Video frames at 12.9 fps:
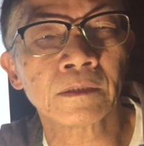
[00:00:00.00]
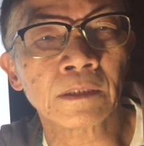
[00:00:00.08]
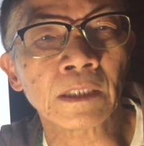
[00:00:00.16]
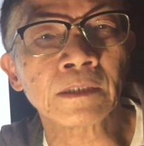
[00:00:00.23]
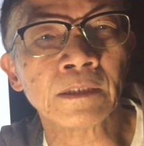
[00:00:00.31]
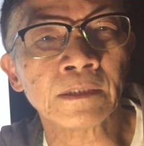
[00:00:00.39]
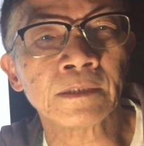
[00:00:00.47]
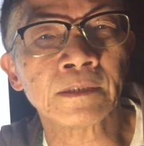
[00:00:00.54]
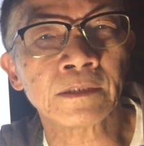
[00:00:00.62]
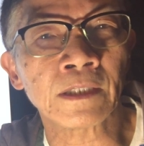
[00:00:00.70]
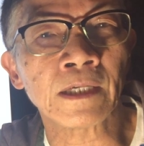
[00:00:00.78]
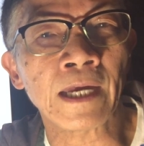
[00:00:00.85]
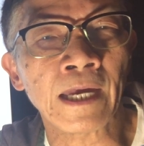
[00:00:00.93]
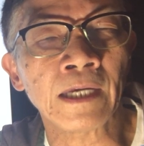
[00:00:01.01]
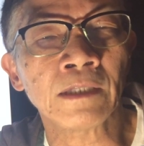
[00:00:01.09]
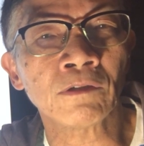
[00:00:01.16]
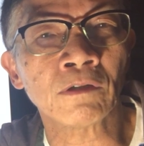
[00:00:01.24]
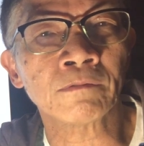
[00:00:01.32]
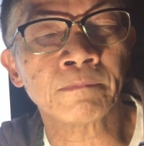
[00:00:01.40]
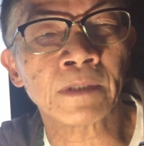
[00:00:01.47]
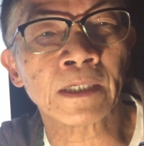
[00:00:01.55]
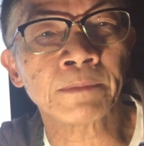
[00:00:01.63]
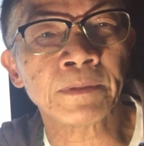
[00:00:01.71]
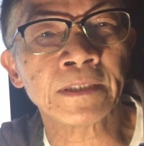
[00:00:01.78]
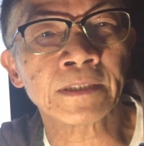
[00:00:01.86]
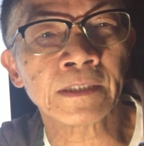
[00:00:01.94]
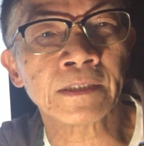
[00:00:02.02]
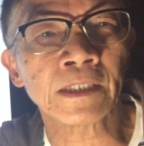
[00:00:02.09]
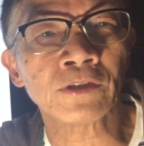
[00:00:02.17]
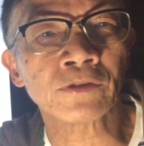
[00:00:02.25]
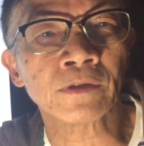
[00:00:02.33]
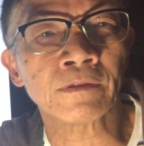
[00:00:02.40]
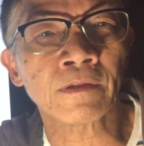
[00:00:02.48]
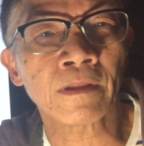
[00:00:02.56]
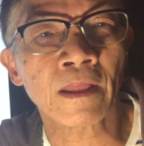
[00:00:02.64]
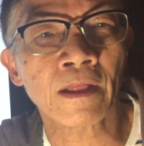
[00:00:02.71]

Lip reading: That is the end of my presentation.